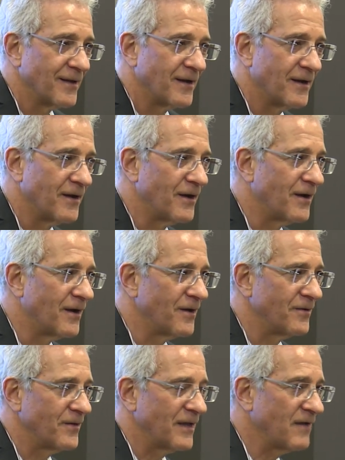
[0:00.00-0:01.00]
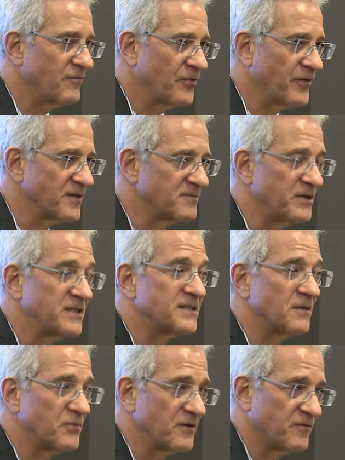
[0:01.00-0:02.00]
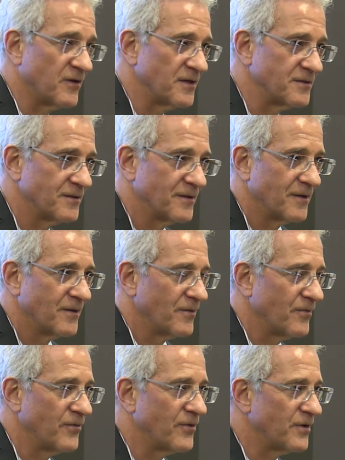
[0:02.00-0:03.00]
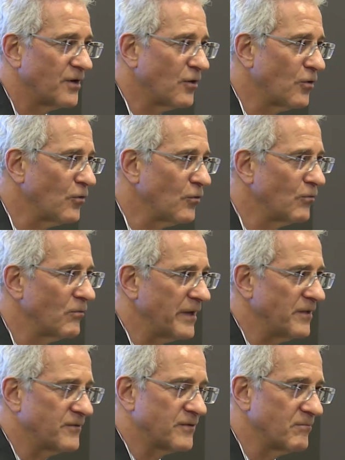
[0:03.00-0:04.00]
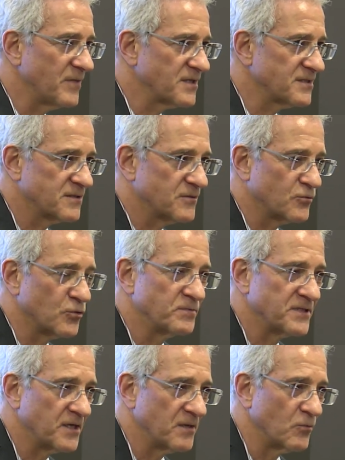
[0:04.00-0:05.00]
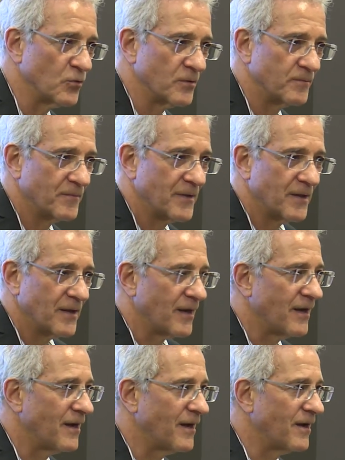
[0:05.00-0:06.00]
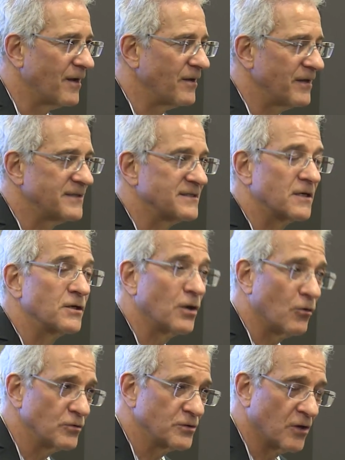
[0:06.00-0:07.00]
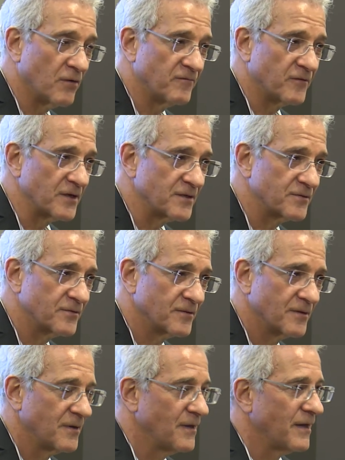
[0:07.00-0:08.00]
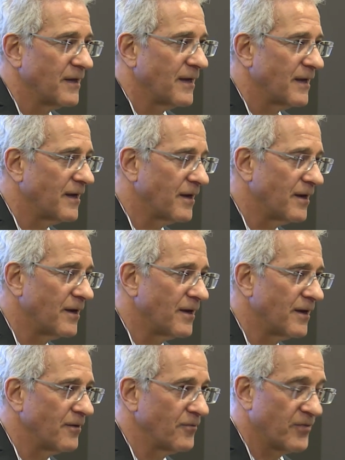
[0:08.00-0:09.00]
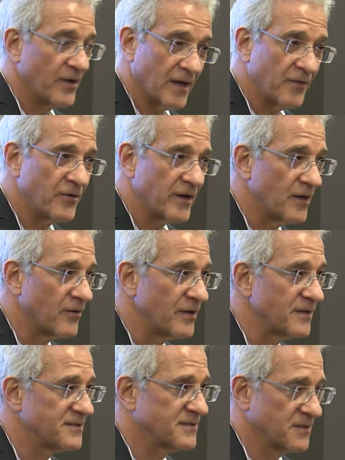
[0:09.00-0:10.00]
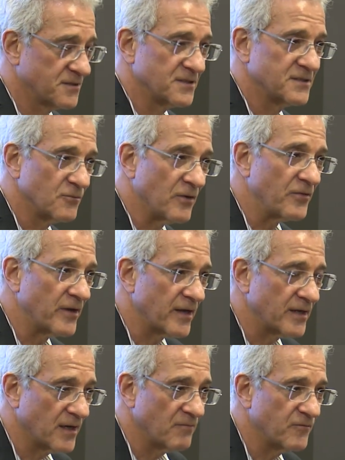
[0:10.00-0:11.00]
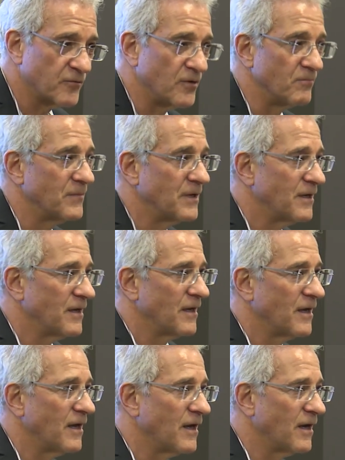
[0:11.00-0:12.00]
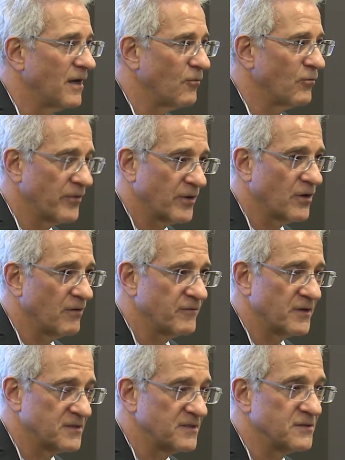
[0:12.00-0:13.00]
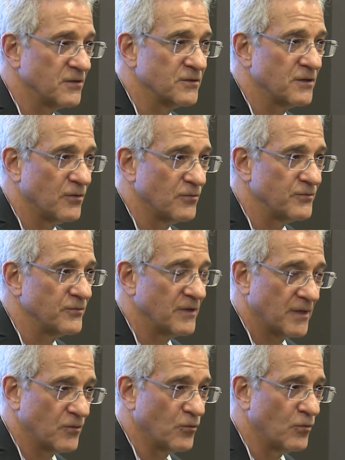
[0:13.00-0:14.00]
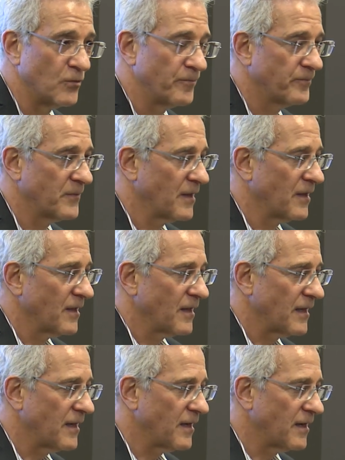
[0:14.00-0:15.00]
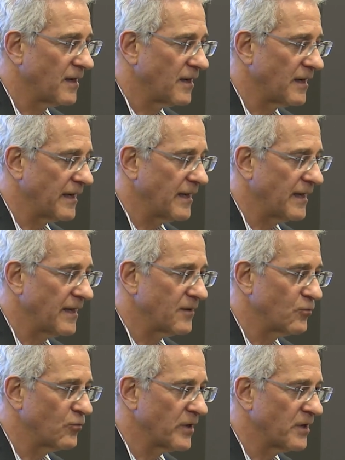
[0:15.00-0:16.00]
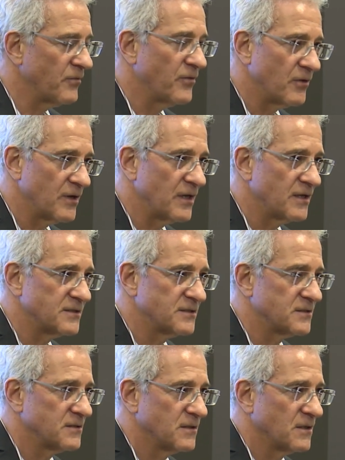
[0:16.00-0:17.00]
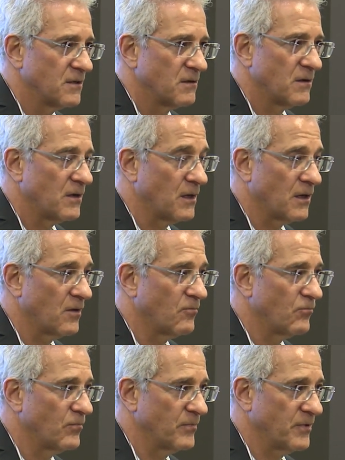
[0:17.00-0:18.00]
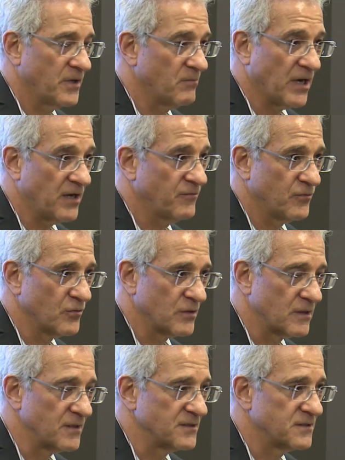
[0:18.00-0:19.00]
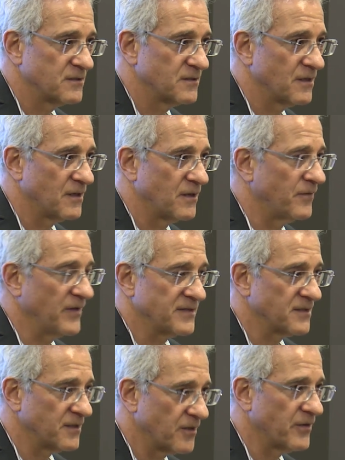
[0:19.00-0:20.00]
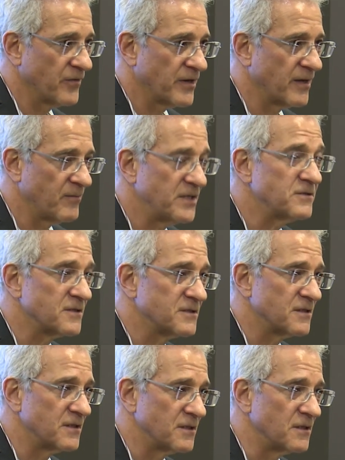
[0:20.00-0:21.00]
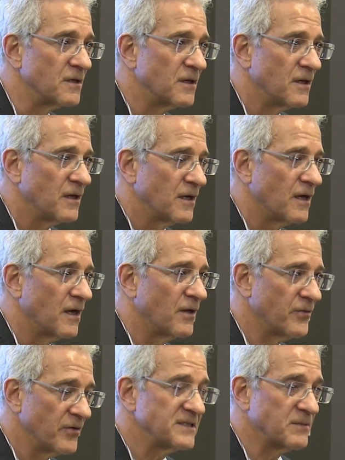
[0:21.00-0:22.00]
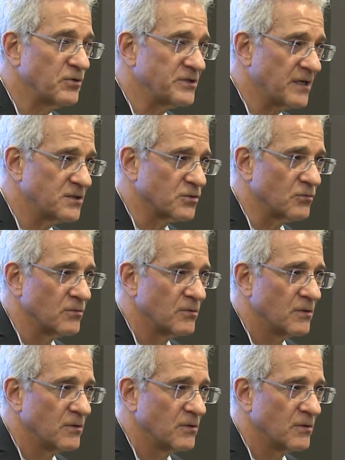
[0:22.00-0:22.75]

Uh, everything is being simplified. There are no intermixed groups anymore. Uh, it's a cold conflict. Uh, there are other areas, such as the one that I come from, uh, where the conflict is cold at all, and where there is, um, in my view at least, and that's an area that I'm interested in, there is a potential